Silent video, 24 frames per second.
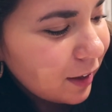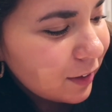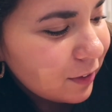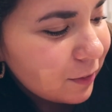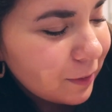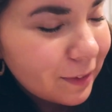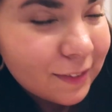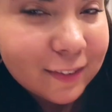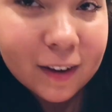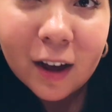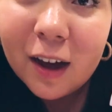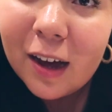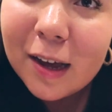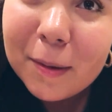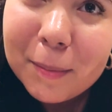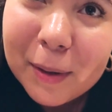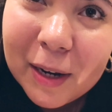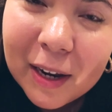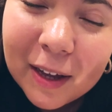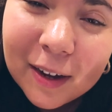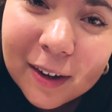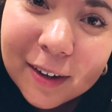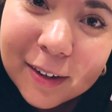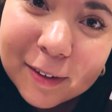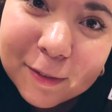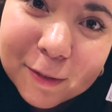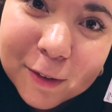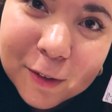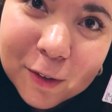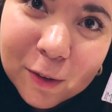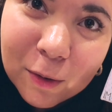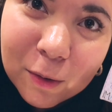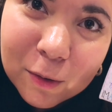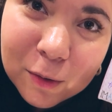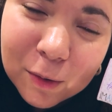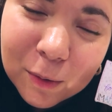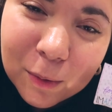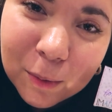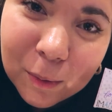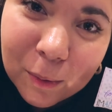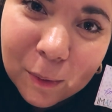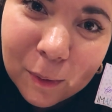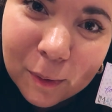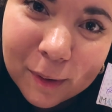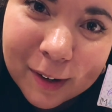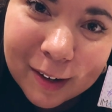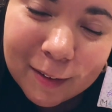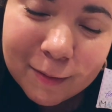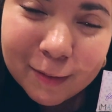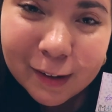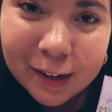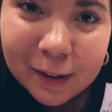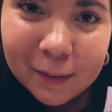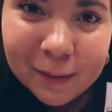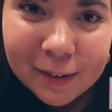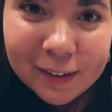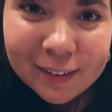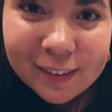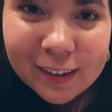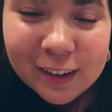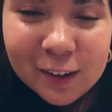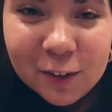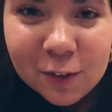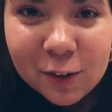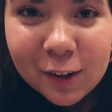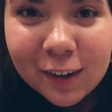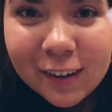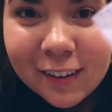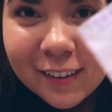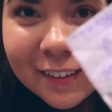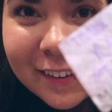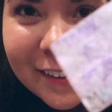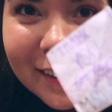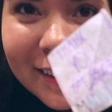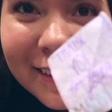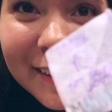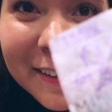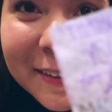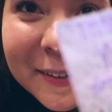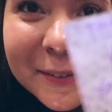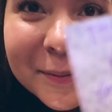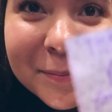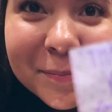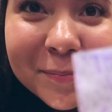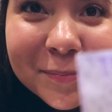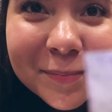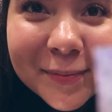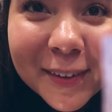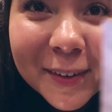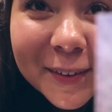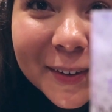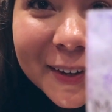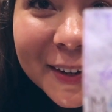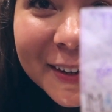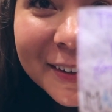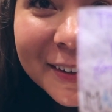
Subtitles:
So it's imalive.org if anyone is interested. There we